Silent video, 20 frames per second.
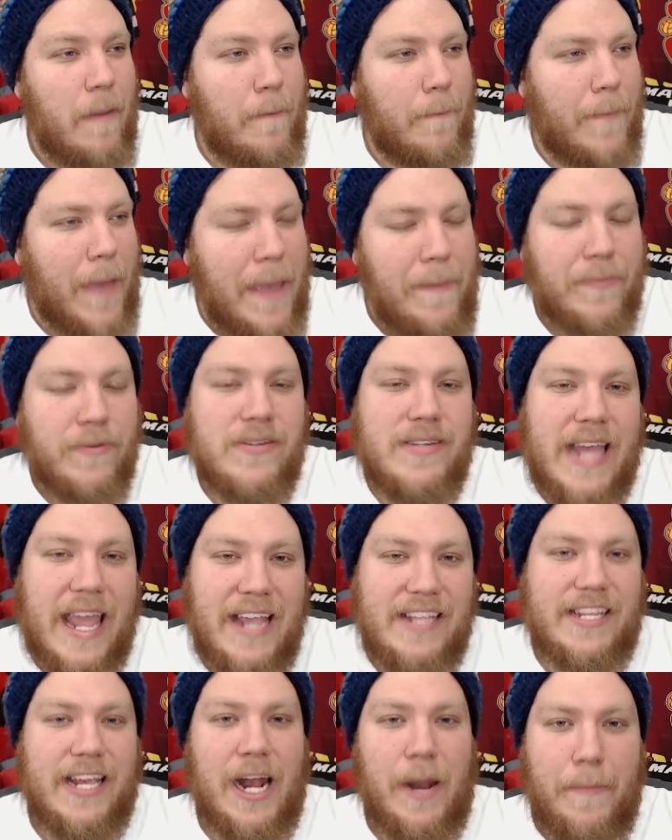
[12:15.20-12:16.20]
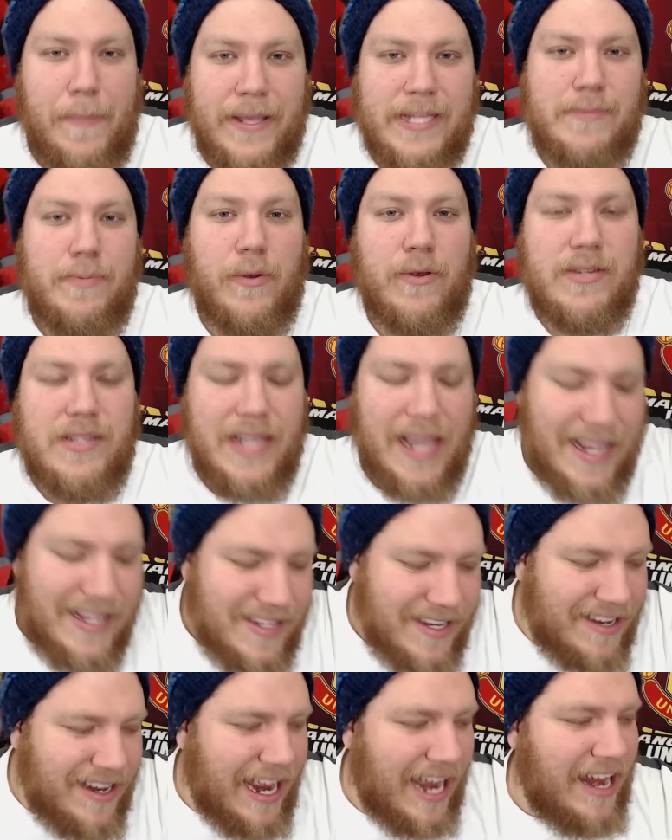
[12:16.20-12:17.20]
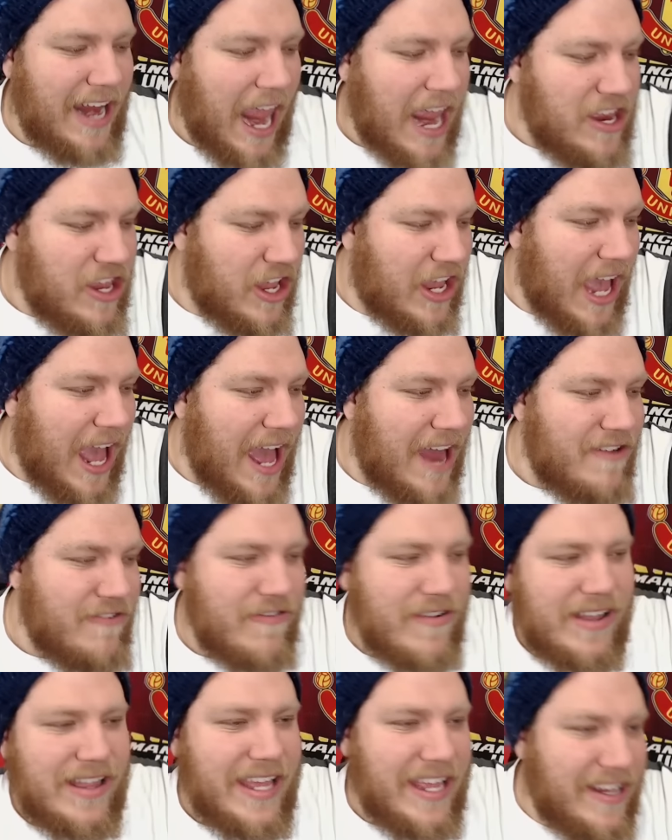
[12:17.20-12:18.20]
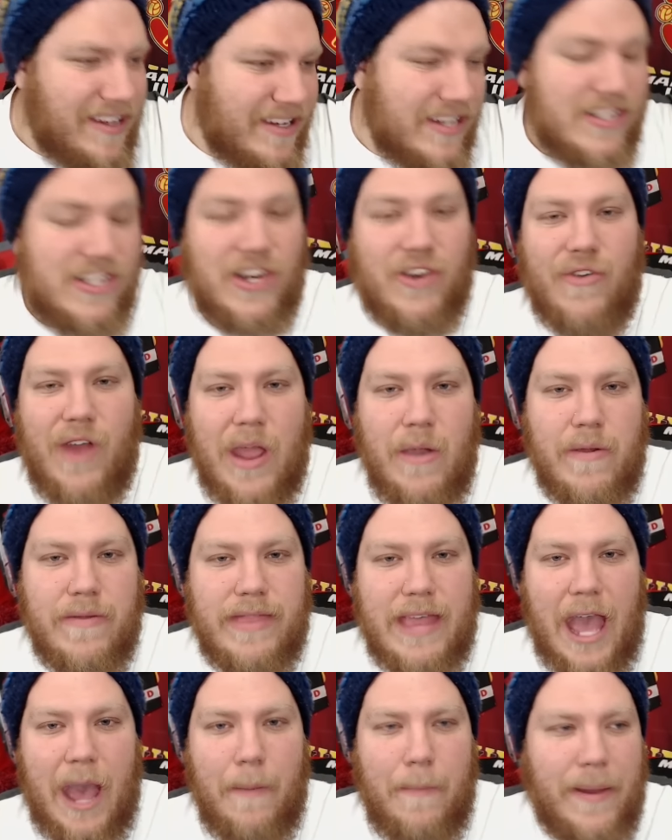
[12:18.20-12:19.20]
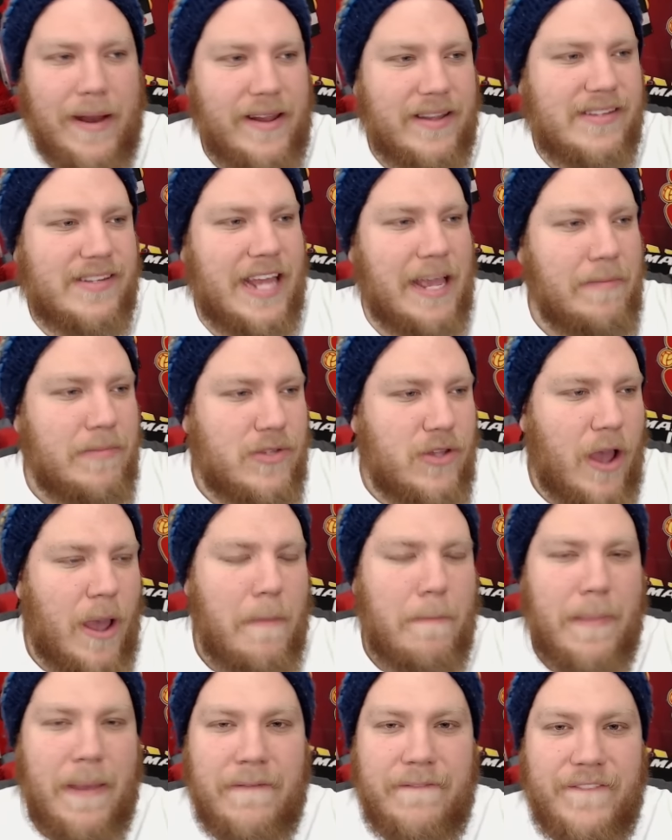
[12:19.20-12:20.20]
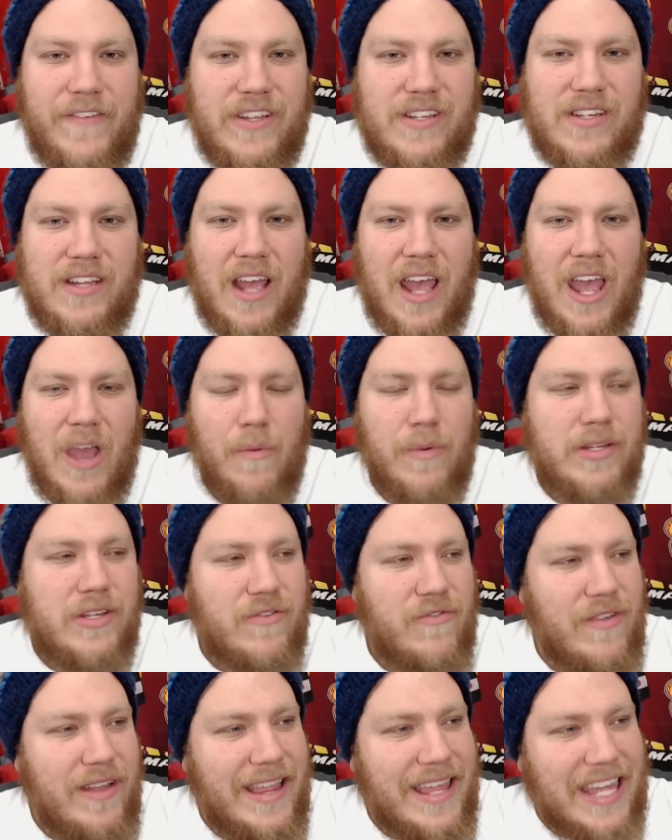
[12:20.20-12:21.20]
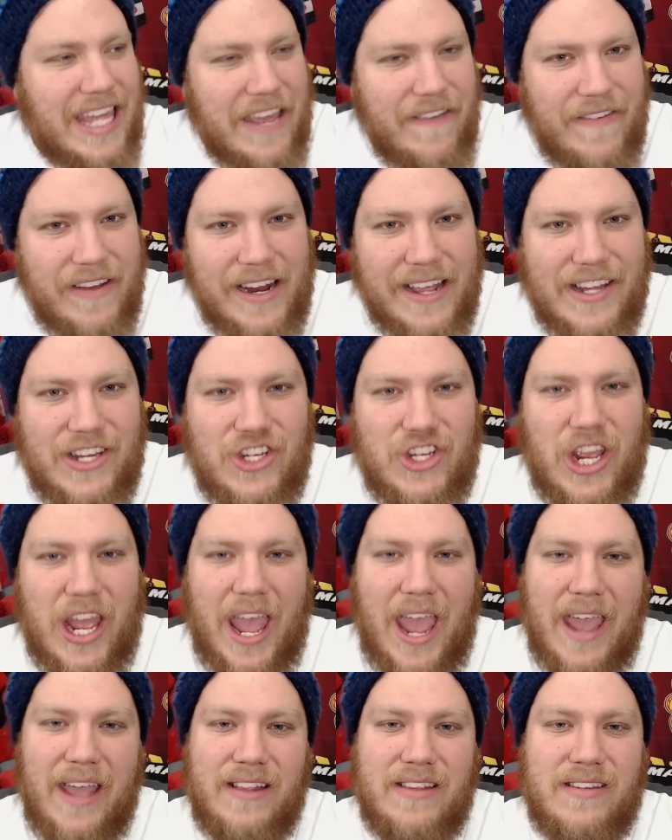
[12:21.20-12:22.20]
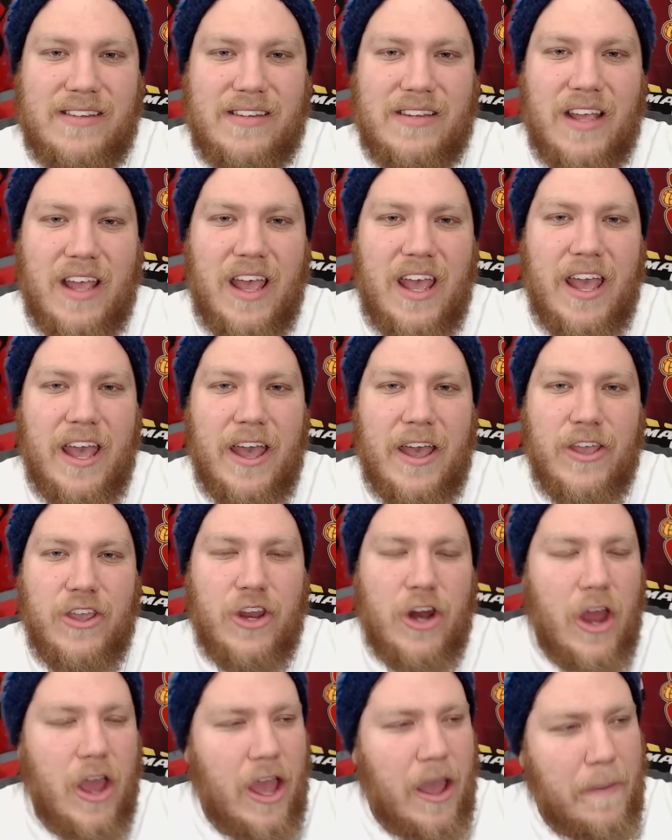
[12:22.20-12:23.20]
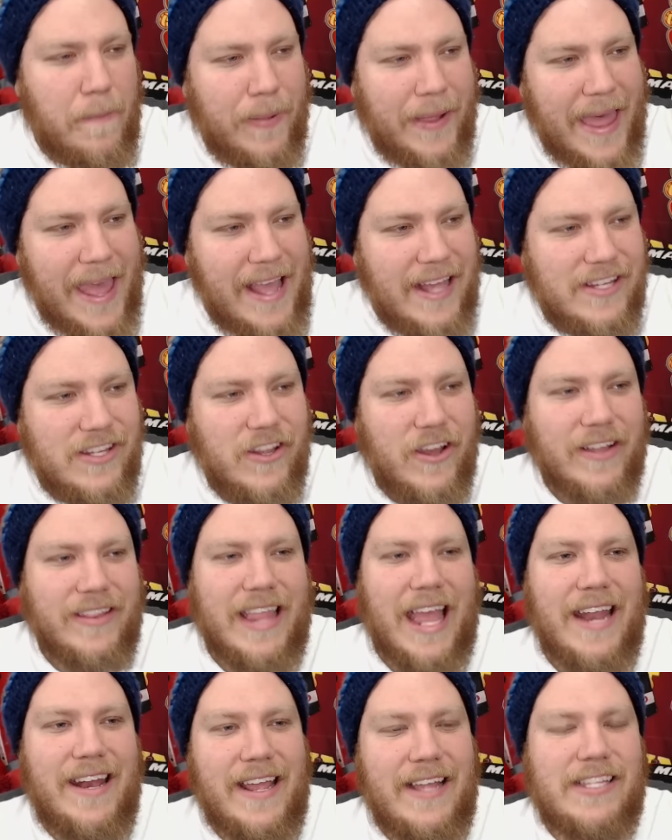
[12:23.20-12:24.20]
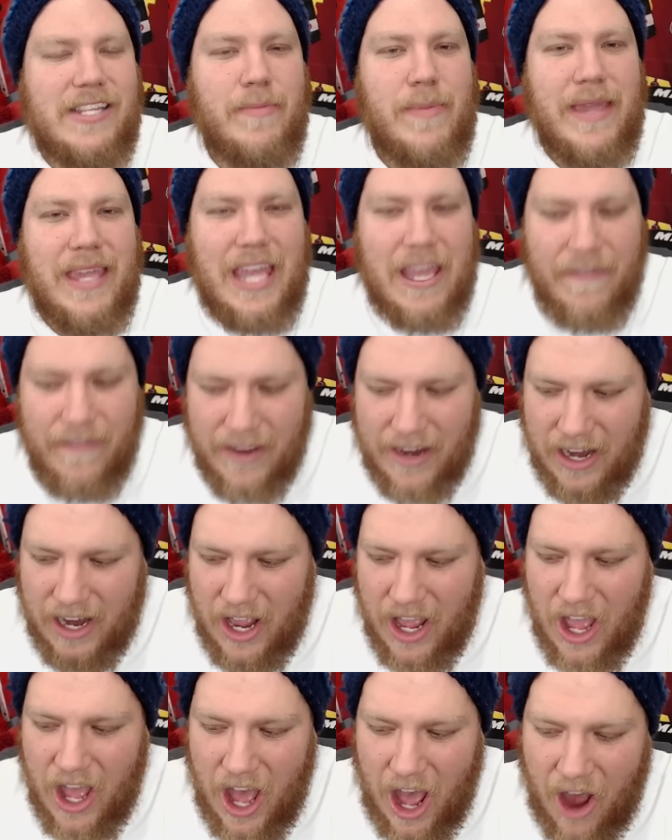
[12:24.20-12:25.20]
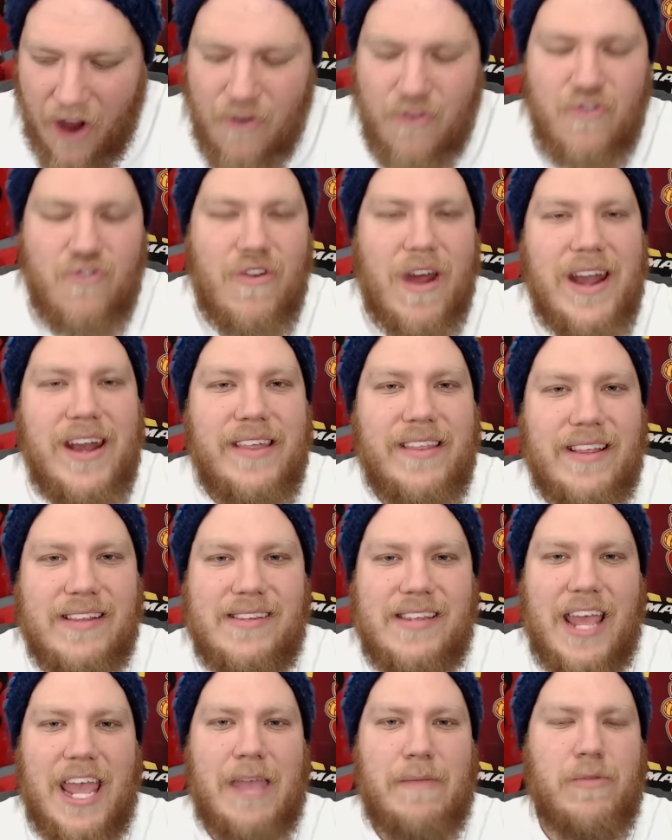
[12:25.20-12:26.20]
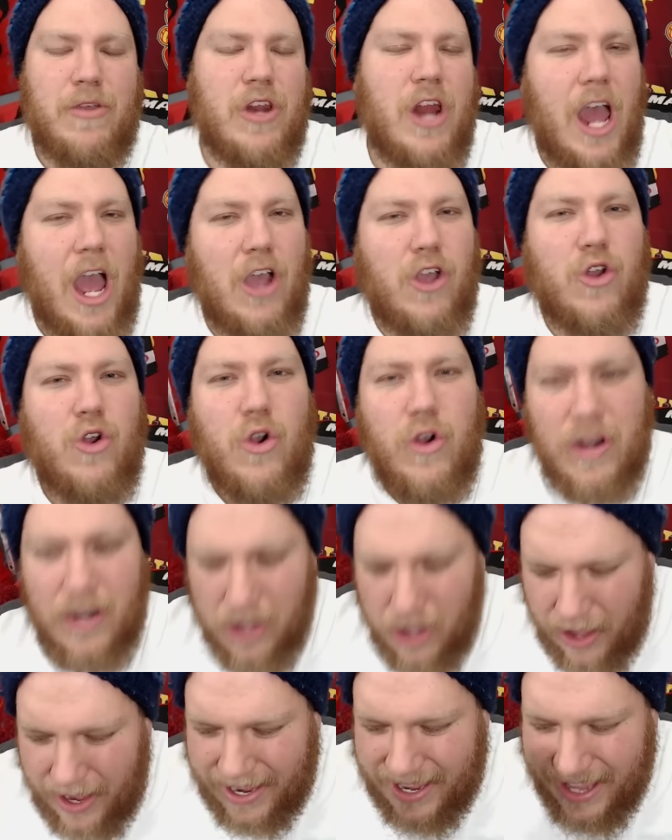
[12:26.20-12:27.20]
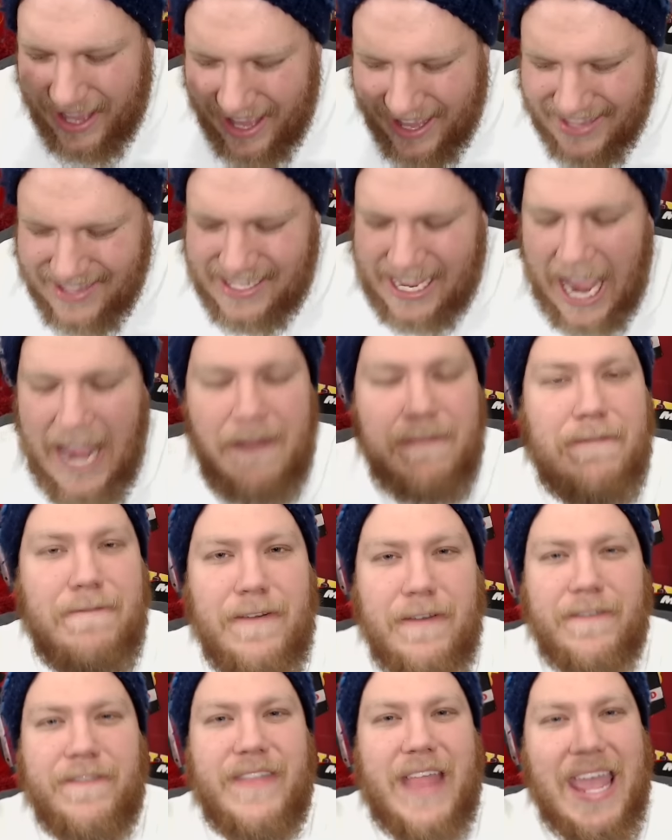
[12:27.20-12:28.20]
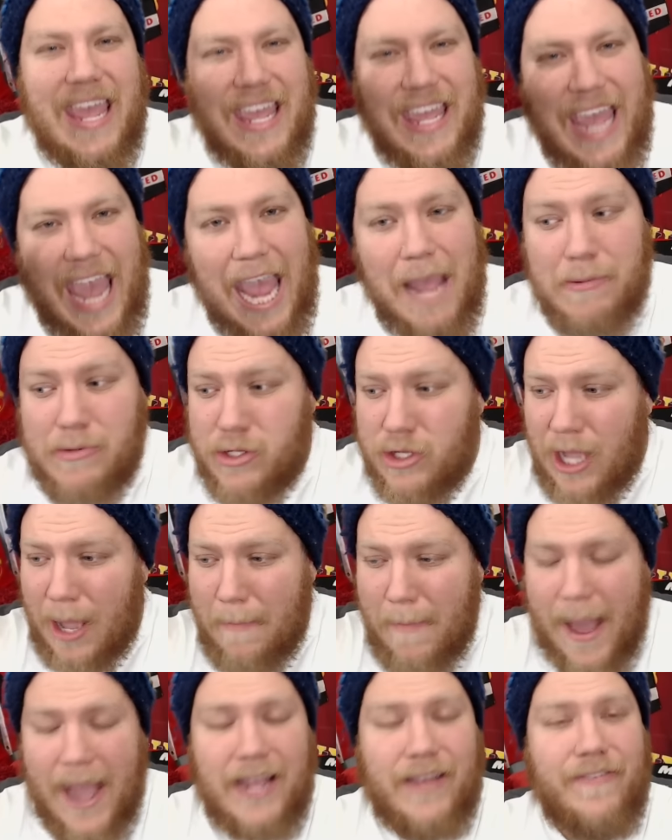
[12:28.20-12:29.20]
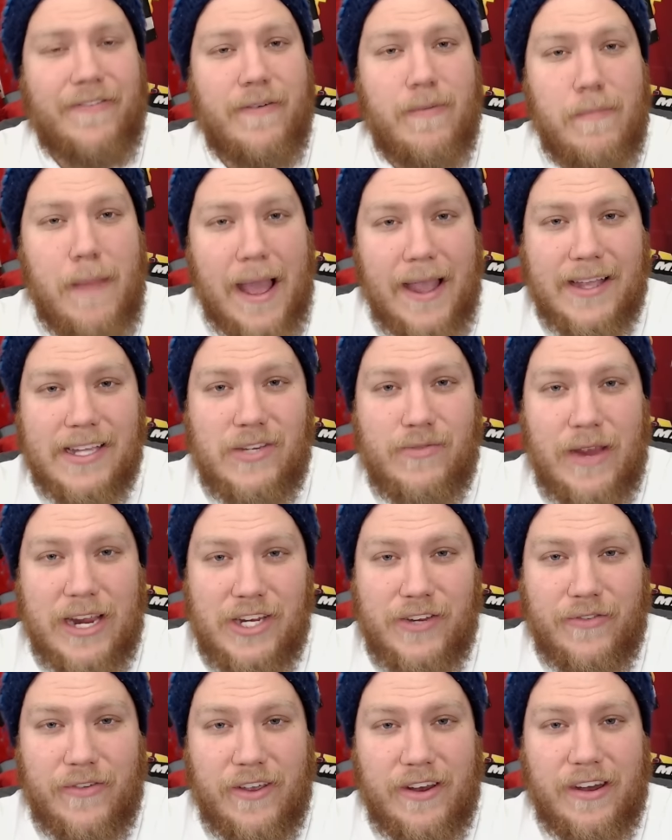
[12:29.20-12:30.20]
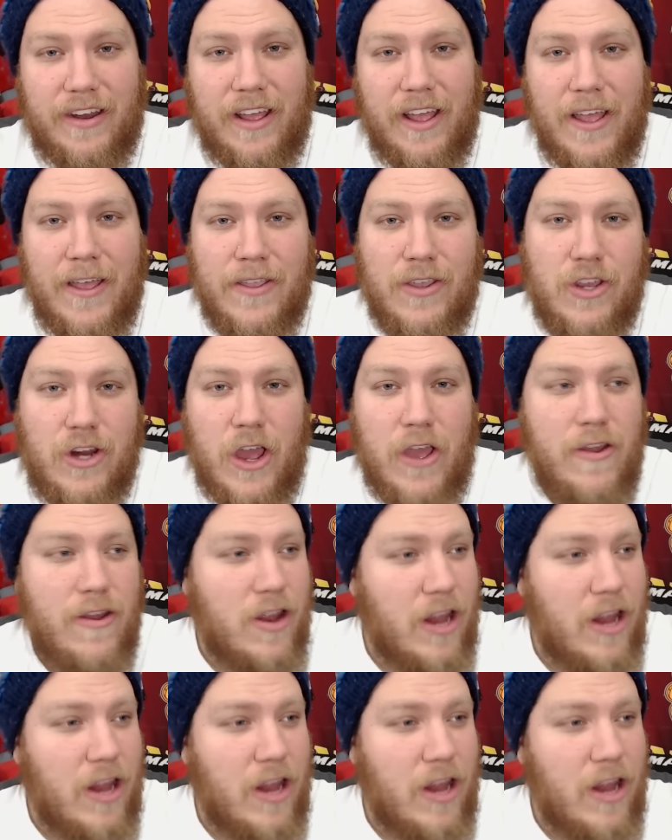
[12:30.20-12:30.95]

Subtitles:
people say he's had a piss poor season, and you can't really disagree with that. But at the same time, Memphis wasn't really given a chance. You know, players like that need to be given a run in the team. You know, a good, like, 10, 15 games. Look at Marcus Rashford. You know,